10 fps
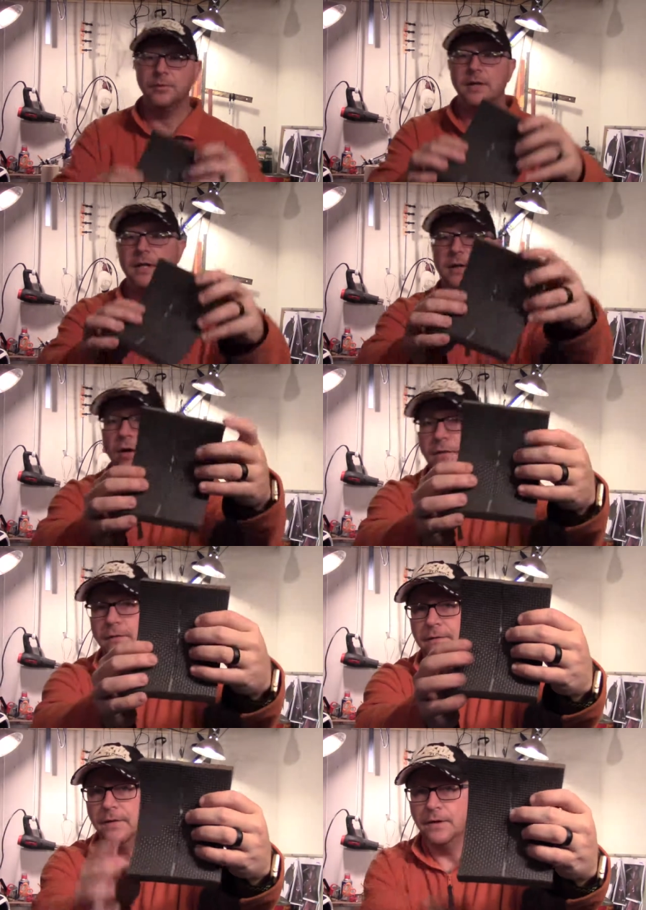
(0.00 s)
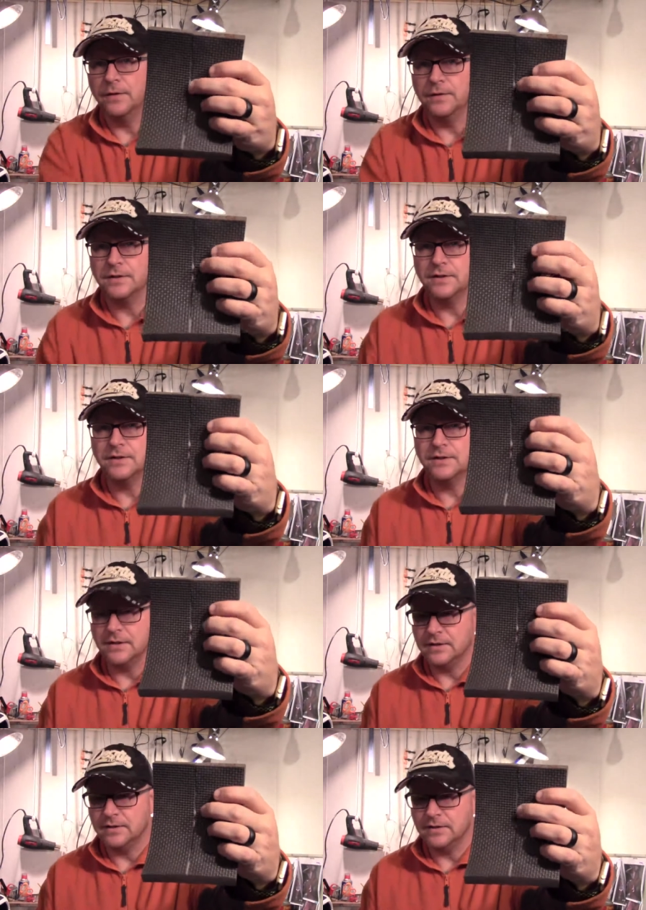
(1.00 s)
get overflow such as
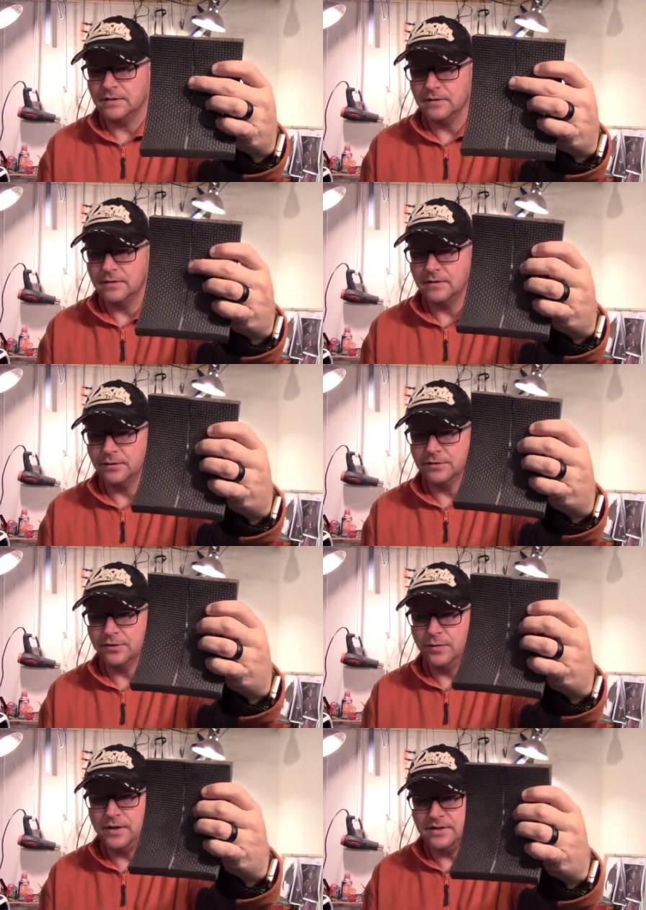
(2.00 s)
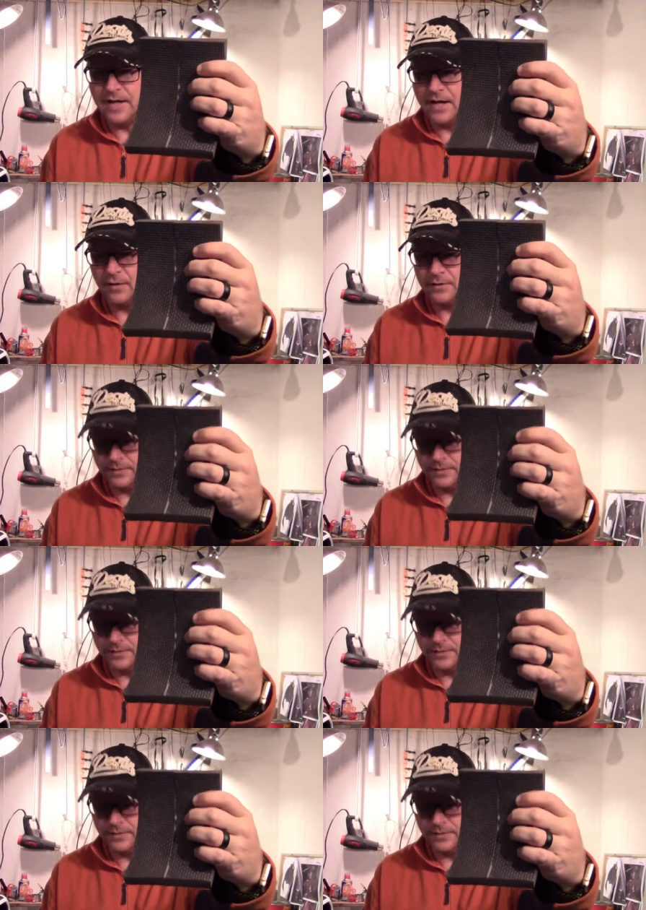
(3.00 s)
this it'll squeeze out